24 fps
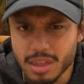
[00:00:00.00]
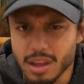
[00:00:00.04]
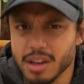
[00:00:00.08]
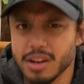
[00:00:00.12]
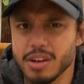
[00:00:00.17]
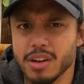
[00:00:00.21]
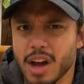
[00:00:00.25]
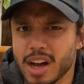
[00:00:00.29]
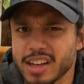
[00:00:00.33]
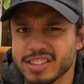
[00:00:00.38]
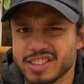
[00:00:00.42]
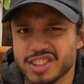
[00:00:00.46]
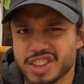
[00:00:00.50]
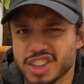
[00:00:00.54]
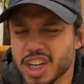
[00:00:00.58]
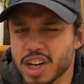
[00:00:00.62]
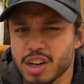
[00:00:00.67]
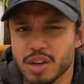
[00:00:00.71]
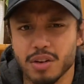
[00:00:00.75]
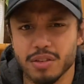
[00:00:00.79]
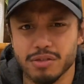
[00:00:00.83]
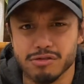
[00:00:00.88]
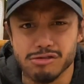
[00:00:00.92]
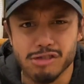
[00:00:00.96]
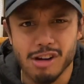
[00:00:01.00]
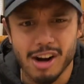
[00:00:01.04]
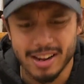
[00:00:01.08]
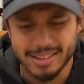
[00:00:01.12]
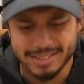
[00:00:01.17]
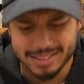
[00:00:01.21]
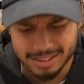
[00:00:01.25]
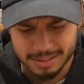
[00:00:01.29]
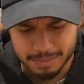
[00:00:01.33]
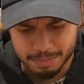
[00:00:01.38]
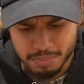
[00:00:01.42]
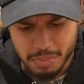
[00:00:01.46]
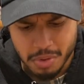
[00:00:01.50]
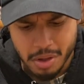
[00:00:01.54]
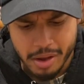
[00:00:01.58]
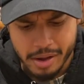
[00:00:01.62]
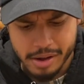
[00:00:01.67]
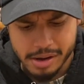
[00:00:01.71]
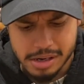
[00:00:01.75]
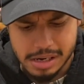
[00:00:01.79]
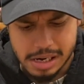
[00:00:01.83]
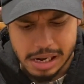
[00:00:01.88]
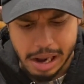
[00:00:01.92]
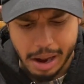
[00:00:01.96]
Nice chunk of rice,
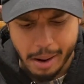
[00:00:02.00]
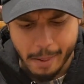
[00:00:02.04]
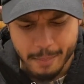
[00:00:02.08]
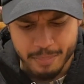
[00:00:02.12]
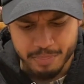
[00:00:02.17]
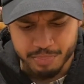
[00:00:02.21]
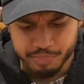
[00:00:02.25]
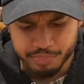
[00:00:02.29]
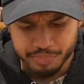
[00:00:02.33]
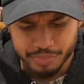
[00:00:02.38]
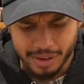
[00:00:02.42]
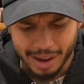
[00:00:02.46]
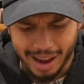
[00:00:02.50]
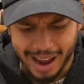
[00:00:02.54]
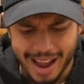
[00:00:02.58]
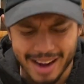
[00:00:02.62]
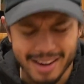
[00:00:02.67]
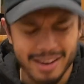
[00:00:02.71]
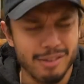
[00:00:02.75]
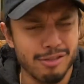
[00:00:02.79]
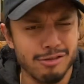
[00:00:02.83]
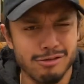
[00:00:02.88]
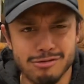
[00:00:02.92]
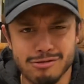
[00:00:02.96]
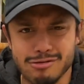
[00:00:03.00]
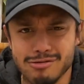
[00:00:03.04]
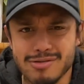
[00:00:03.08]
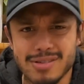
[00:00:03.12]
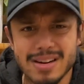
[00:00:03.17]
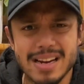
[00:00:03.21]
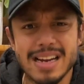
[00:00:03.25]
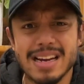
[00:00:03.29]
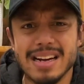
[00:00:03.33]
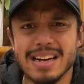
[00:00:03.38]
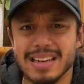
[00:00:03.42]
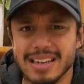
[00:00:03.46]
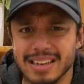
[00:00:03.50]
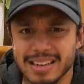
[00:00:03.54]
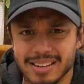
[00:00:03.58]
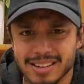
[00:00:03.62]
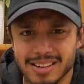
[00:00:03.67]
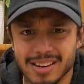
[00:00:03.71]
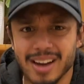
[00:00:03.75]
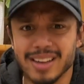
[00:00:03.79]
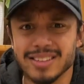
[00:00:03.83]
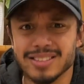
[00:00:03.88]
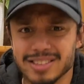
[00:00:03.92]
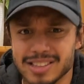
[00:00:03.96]
and a really
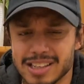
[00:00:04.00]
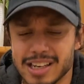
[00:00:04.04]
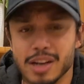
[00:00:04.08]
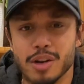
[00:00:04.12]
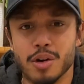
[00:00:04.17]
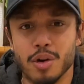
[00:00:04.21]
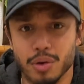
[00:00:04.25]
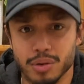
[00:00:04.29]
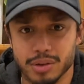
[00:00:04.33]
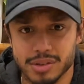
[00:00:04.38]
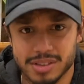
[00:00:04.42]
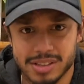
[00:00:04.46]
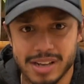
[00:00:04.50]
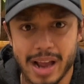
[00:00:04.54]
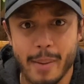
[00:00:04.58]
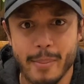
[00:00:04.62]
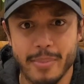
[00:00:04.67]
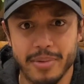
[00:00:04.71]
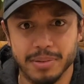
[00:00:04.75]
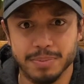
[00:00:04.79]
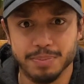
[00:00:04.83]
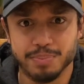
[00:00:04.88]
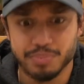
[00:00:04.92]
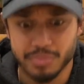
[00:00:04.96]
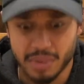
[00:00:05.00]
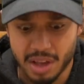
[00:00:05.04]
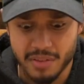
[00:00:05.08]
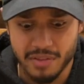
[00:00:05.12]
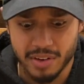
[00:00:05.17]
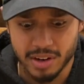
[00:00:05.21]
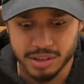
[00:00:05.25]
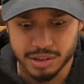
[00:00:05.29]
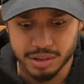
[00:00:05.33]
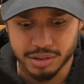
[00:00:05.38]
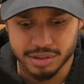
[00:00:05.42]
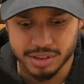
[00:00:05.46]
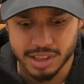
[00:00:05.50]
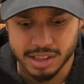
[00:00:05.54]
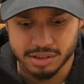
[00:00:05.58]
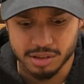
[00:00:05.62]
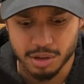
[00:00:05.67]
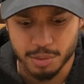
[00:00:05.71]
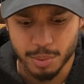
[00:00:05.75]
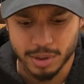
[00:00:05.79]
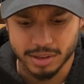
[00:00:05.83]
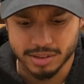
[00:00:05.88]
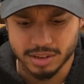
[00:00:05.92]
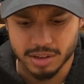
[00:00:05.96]
nicely cooked salmon, if I do say so
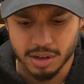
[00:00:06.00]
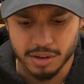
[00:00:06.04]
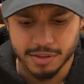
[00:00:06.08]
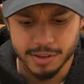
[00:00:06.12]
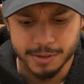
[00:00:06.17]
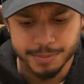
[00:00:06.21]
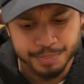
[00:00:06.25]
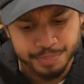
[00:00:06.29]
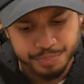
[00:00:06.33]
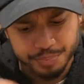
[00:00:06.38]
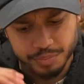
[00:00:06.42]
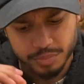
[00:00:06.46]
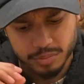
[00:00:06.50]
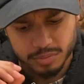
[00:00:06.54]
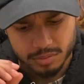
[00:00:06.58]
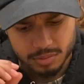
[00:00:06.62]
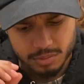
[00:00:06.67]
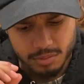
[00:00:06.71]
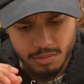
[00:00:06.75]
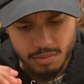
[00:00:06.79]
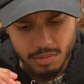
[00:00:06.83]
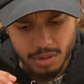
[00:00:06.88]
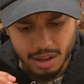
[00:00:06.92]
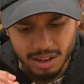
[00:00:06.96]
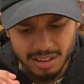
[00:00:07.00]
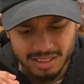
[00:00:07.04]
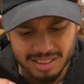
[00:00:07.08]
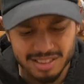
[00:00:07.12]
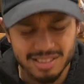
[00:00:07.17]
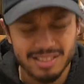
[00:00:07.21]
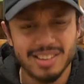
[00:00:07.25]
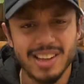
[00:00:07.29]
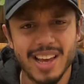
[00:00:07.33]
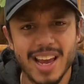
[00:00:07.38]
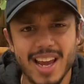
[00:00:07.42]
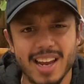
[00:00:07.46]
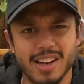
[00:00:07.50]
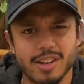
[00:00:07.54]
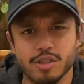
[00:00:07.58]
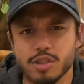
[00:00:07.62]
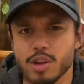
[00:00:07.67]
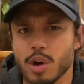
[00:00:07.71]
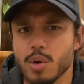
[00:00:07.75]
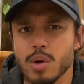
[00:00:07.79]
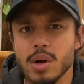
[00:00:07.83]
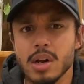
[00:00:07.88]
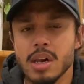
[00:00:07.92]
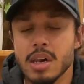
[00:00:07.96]
myself. Seared,
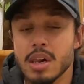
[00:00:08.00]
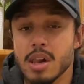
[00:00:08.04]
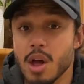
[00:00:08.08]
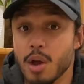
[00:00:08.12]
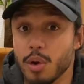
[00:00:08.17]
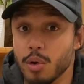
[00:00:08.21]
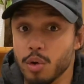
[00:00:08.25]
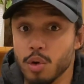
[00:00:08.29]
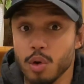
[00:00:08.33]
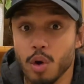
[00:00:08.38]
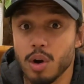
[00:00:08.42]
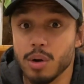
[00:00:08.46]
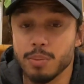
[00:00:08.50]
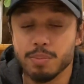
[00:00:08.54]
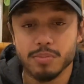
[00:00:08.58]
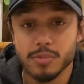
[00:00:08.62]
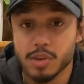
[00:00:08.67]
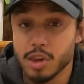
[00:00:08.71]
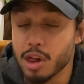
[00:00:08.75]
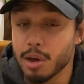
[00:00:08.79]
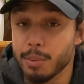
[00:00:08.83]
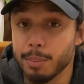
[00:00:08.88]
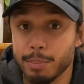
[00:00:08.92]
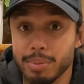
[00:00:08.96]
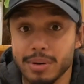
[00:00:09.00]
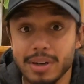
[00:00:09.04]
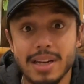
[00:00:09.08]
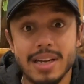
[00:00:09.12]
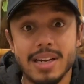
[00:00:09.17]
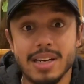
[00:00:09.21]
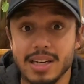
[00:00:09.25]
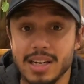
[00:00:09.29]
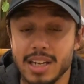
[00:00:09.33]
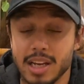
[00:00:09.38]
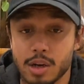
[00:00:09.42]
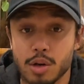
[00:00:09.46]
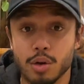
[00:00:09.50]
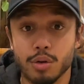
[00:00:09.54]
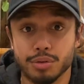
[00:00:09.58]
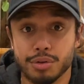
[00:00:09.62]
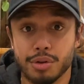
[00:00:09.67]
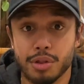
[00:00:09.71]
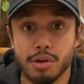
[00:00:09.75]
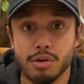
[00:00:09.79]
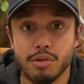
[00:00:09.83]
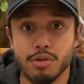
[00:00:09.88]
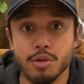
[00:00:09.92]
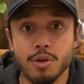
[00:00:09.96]
so not completely cooked
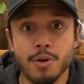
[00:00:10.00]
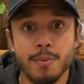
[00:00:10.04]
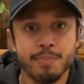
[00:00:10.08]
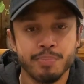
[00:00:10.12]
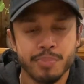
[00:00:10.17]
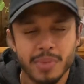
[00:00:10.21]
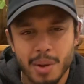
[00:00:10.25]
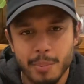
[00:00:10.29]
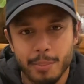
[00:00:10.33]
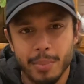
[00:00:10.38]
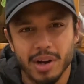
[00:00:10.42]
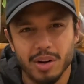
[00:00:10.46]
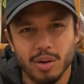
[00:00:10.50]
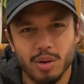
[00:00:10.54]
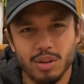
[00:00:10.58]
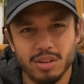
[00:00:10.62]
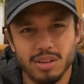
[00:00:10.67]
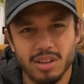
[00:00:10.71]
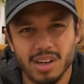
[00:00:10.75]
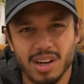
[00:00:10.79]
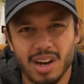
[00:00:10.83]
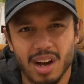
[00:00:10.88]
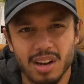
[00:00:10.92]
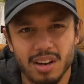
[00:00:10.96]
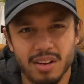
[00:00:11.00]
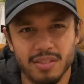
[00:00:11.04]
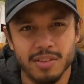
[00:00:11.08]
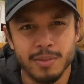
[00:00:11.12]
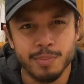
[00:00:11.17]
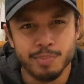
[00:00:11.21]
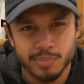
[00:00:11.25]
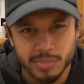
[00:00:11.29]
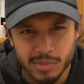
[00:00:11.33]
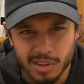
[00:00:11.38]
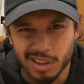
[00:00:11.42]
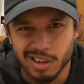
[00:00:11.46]
through, but got the kind of the